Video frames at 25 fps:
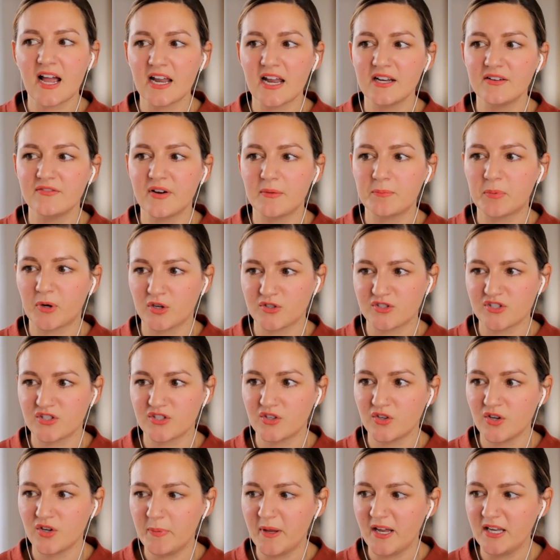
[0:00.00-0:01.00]
of a
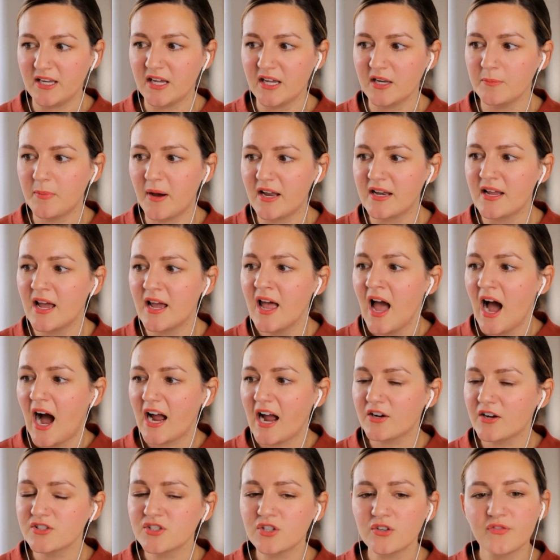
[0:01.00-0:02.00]
personal opinion, but I
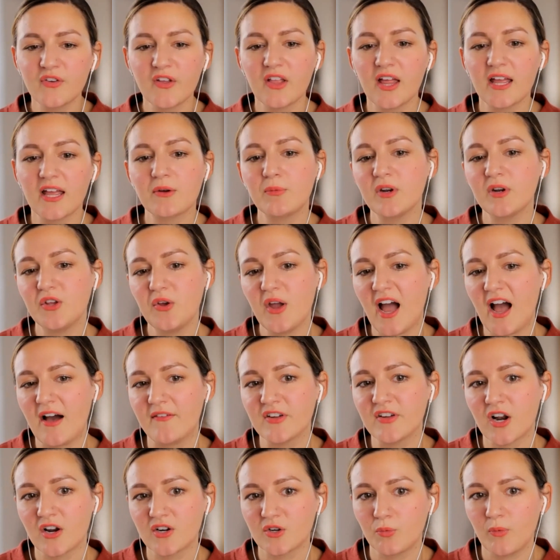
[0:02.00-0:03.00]
also feel like when you have
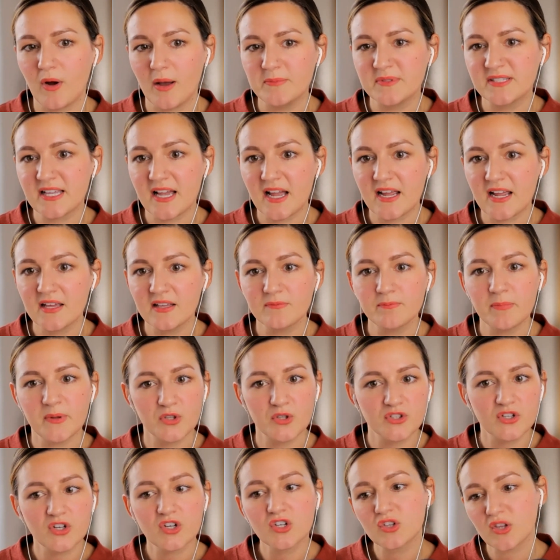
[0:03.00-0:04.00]
it on a website
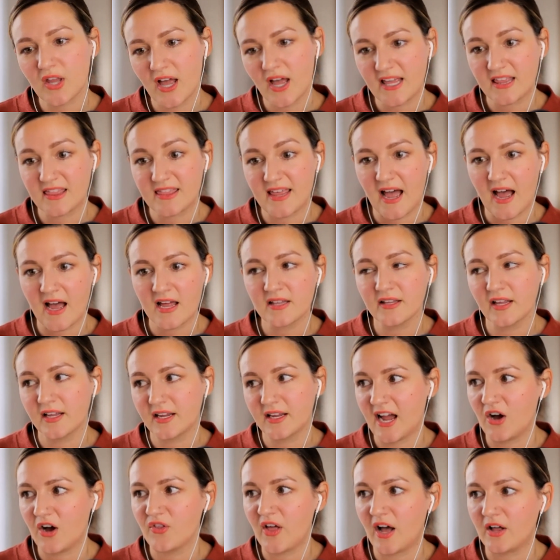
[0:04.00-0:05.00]
builder like that, like
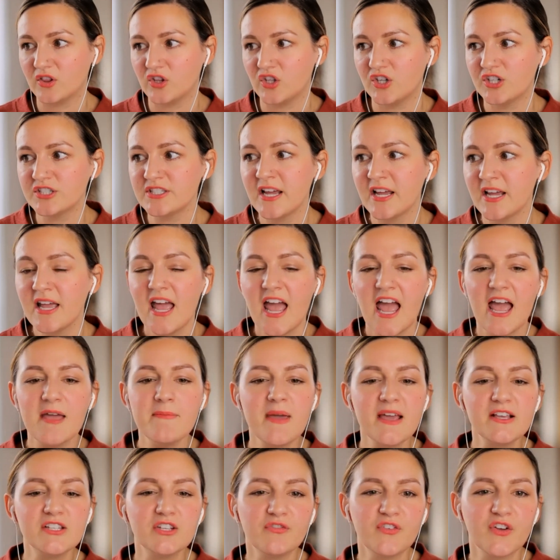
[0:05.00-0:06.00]
how that looked, it
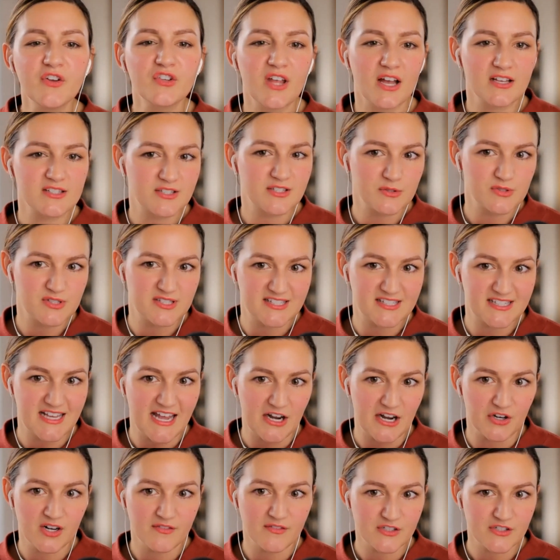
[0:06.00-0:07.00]
makes you feel not so
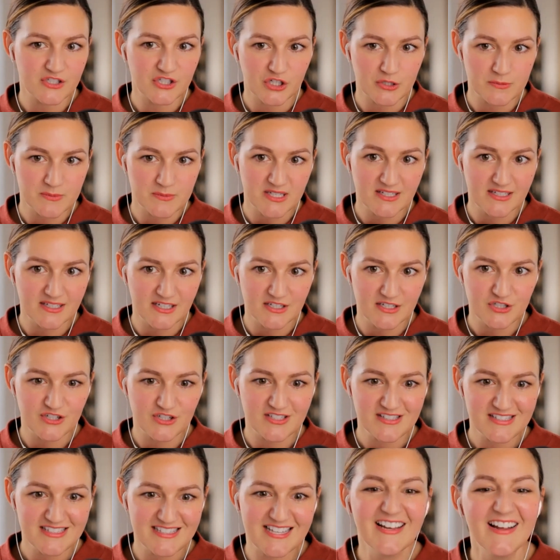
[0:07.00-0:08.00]
scared of a terms and
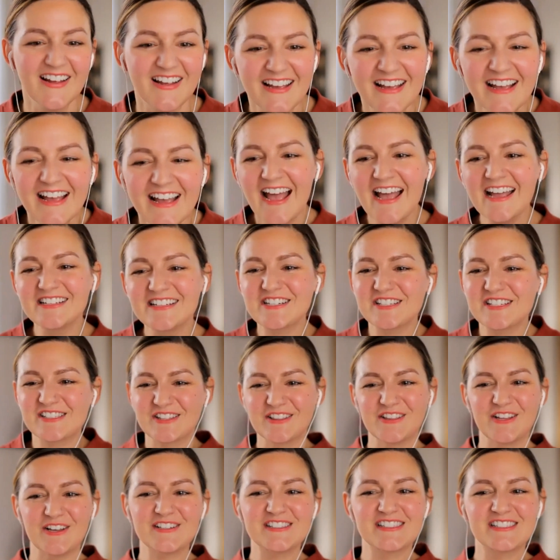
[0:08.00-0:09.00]
conditions. It just
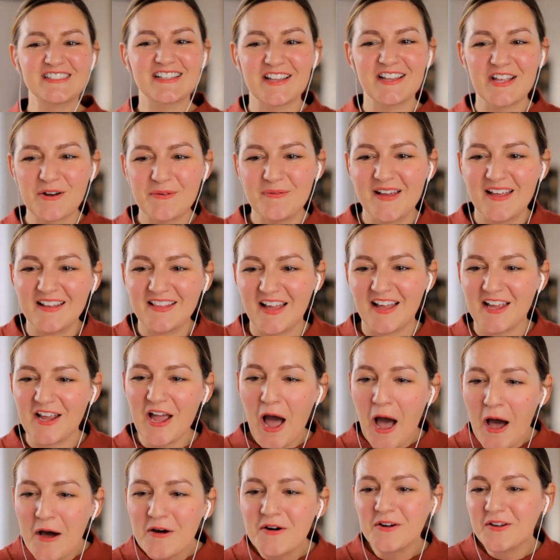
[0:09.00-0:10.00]
looks a little bit like,
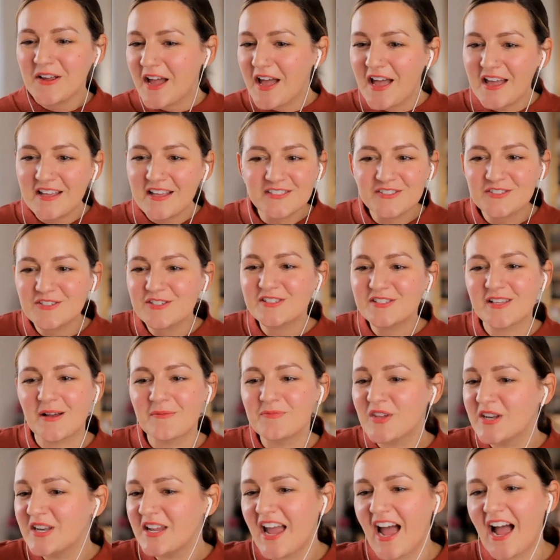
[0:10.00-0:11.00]
oh, okay, it's just
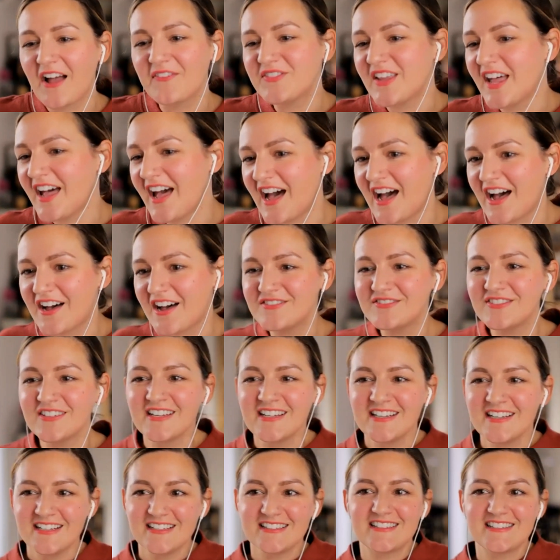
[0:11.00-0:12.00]
something you have to have.
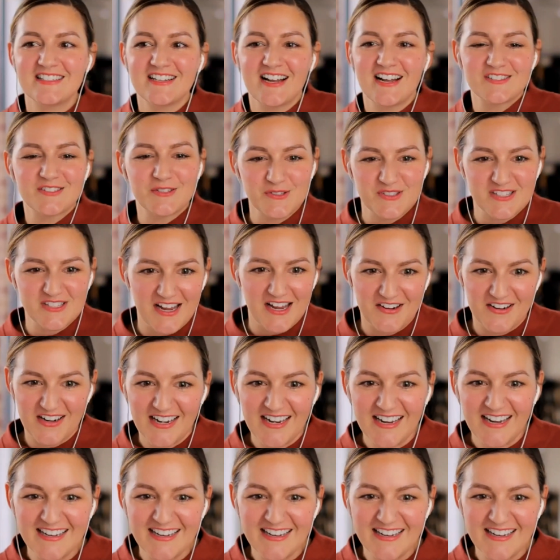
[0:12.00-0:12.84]
It's not so scary.